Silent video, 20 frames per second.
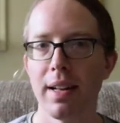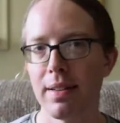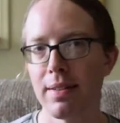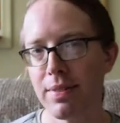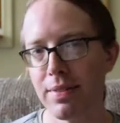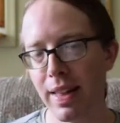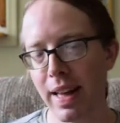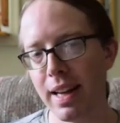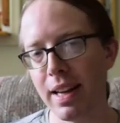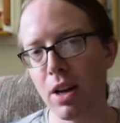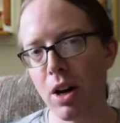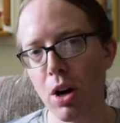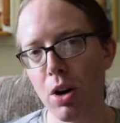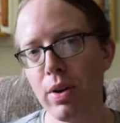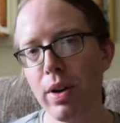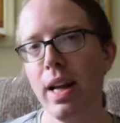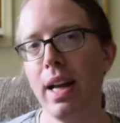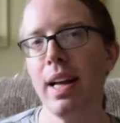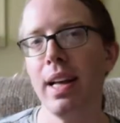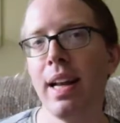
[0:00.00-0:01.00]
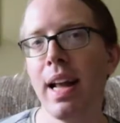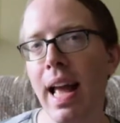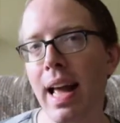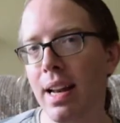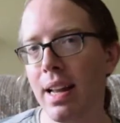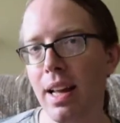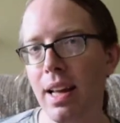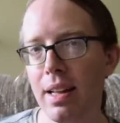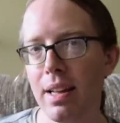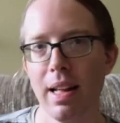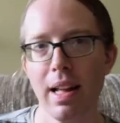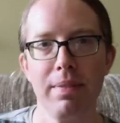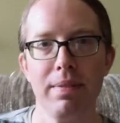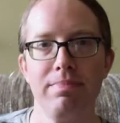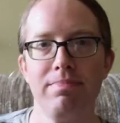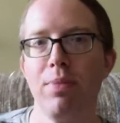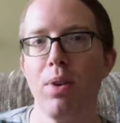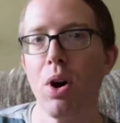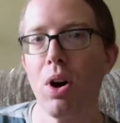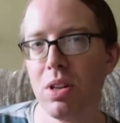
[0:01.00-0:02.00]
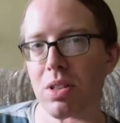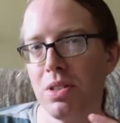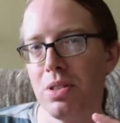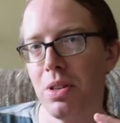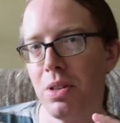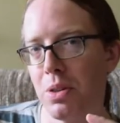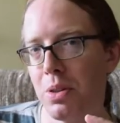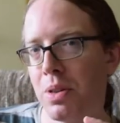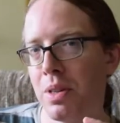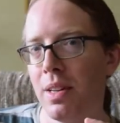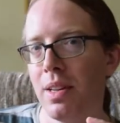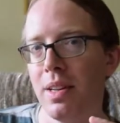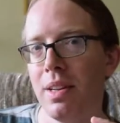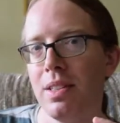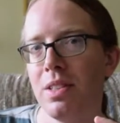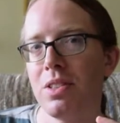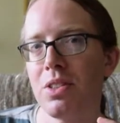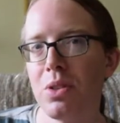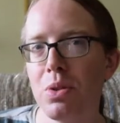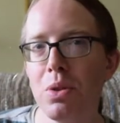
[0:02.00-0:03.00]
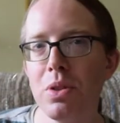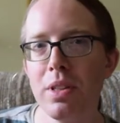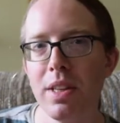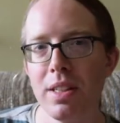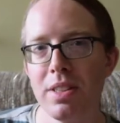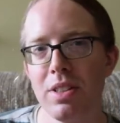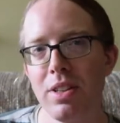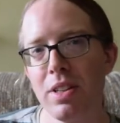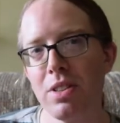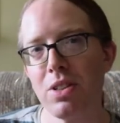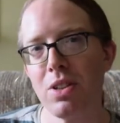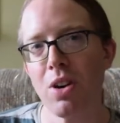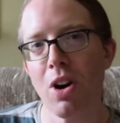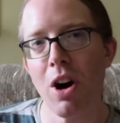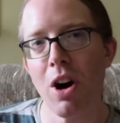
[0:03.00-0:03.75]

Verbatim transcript: they go in and, and also school districts are